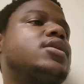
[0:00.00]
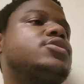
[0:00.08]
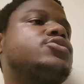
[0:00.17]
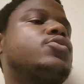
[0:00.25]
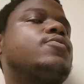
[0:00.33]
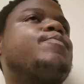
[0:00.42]

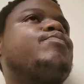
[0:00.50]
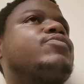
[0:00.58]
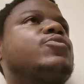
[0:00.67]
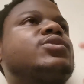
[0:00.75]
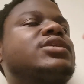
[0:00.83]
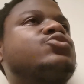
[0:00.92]
So
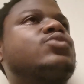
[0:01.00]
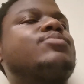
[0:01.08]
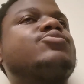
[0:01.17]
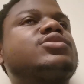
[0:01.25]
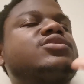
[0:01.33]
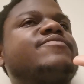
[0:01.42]
those are two
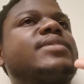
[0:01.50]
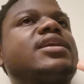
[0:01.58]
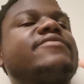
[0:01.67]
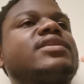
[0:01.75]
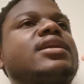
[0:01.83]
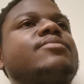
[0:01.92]
approaches of my
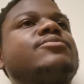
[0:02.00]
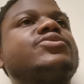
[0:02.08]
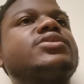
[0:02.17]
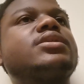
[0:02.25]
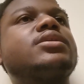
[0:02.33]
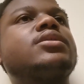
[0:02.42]
life that I'm
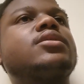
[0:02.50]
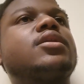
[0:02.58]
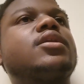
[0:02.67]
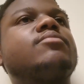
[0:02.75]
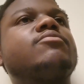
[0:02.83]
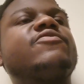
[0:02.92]
really
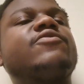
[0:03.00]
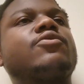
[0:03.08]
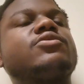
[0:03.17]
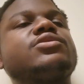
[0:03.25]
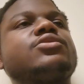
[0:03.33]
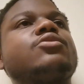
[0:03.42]

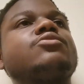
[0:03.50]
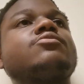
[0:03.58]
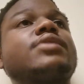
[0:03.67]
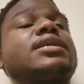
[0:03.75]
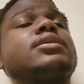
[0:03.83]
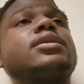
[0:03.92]
focusing on
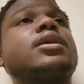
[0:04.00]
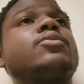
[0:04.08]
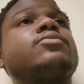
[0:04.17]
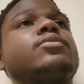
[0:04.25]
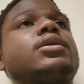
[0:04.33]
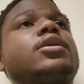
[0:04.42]
right
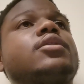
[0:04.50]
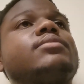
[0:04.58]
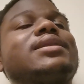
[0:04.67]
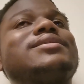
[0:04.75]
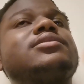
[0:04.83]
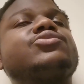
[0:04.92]
now.
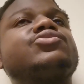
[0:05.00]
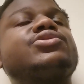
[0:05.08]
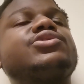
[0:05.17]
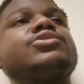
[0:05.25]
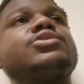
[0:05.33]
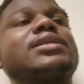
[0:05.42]
Learning to
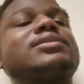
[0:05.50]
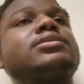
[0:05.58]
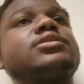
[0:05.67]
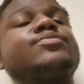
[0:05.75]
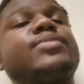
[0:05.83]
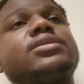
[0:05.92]
teach and
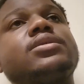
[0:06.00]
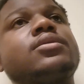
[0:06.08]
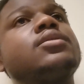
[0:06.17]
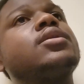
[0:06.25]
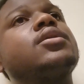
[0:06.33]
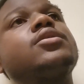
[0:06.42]
teach better,
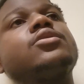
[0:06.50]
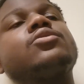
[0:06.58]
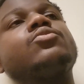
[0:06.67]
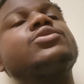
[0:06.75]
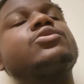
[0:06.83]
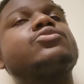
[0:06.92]

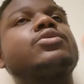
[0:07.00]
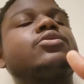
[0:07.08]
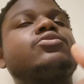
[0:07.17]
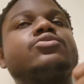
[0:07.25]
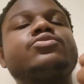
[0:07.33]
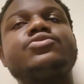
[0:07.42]
which also
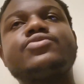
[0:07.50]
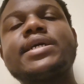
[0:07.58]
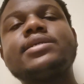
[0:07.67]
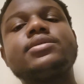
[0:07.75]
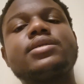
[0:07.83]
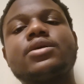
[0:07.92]
includes
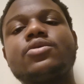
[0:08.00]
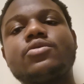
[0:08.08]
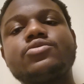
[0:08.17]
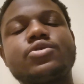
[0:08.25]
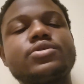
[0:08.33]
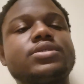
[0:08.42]
writing and
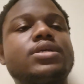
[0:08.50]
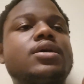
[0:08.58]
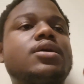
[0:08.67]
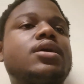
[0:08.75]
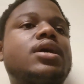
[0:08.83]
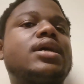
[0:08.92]
all sorts,
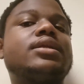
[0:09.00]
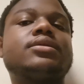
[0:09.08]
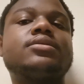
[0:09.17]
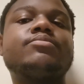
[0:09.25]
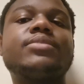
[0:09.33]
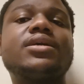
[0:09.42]

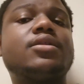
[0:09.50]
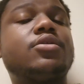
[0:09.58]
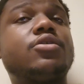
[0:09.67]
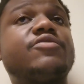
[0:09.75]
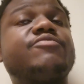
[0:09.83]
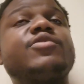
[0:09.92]
and making a
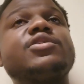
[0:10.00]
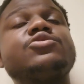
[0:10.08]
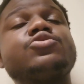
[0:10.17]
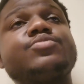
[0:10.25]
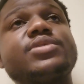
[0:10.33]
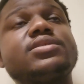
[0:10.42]
lot of money
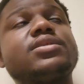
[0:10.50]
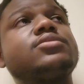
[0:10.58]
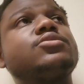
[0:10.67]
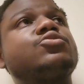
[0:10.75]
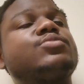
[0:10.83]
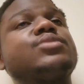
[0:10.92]
through
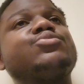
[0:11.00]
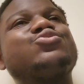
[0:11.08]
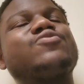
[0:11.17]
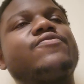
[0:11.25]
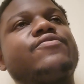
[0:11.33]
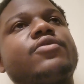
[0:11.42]
business to be able
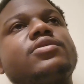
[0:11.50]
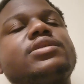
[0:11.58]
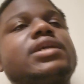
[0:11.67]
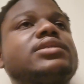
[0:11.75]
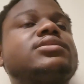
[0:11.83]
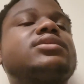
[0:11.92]
to
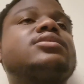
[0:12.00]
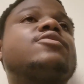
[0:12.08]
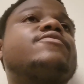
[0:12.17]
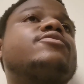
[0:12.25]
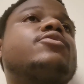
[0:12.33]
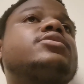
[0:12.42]
fund the agenda
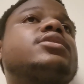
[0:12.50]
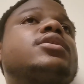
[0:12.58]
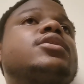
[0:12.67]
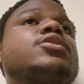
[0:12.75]
of God.